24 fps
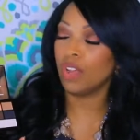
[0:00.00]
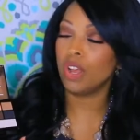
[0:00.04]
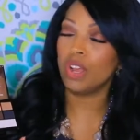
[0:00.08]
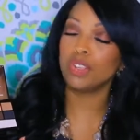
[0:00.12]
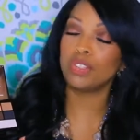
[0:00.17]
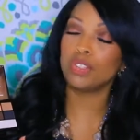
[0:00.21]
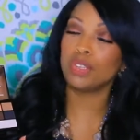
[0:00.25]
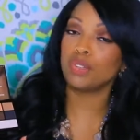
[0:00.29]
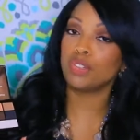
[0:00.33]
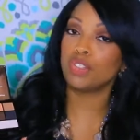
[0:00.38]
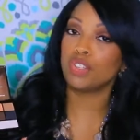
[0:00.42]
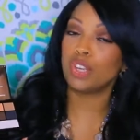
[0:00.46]

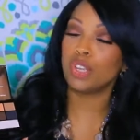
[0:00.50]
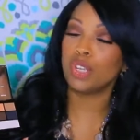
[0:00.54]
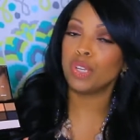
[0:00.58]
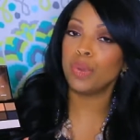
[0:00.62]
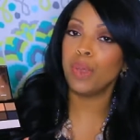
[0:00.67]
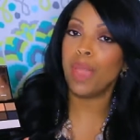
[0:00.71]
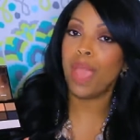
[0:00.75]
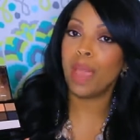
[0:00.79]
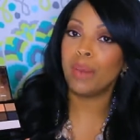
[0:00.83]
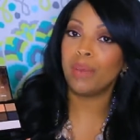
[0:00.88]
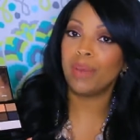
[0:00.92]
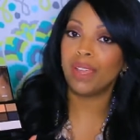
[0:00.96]
also show
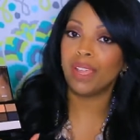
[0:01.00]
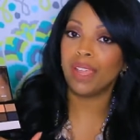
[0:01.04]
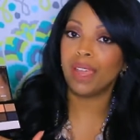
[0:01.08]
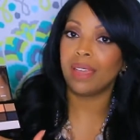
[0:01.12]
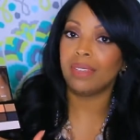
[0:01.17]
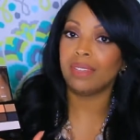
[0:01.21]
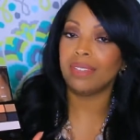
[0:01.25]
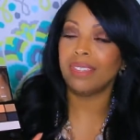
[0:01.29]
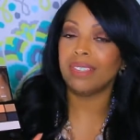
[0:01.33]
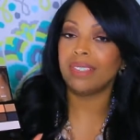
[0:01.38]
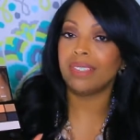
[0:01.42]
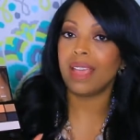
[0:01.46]
you how I
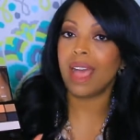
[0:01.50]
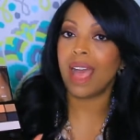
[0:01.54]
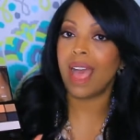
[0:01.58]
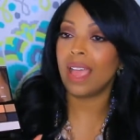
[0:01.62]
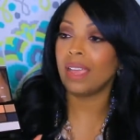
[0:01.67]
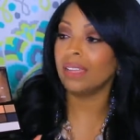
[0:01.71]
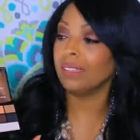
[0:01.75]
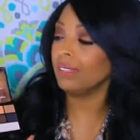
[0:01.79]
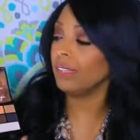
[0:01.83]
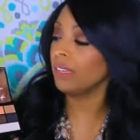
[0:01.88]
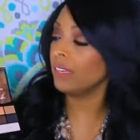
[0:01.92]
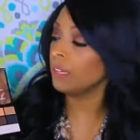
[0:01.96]
got this
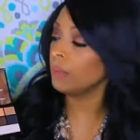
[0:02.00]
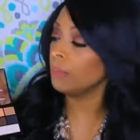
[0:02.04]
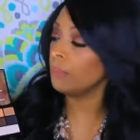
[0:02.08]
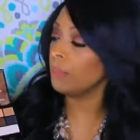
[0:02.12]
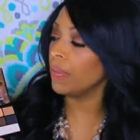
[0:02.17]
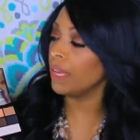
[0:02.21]
eye look.